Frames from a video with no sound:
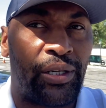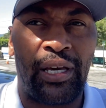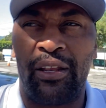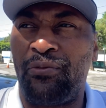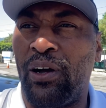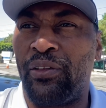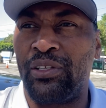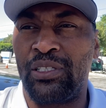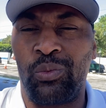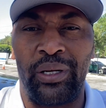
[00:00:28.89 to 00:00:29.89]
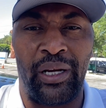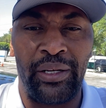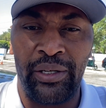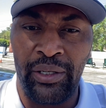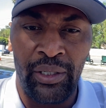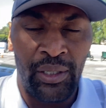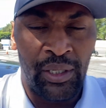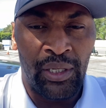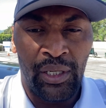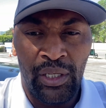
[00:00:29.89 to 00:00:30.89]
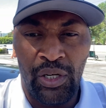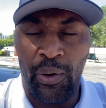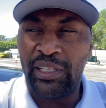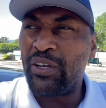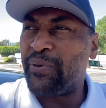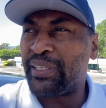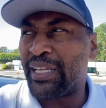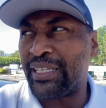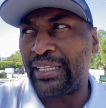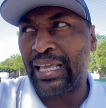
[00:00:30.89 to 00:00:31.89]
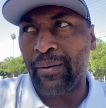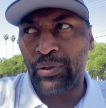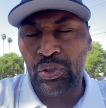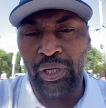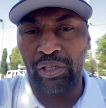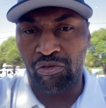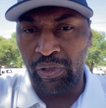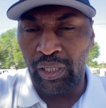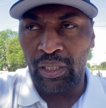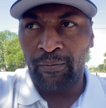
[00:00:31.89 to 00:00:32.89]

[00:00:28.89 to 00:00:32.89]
a lot of fathers went under, and different things like that. But you get through it